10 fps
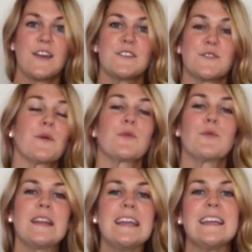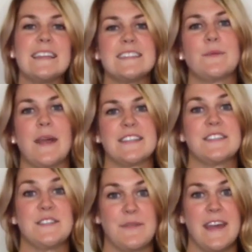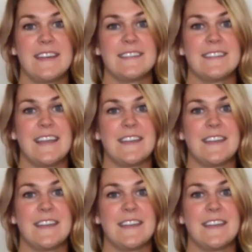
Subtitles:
So a really easy way to do this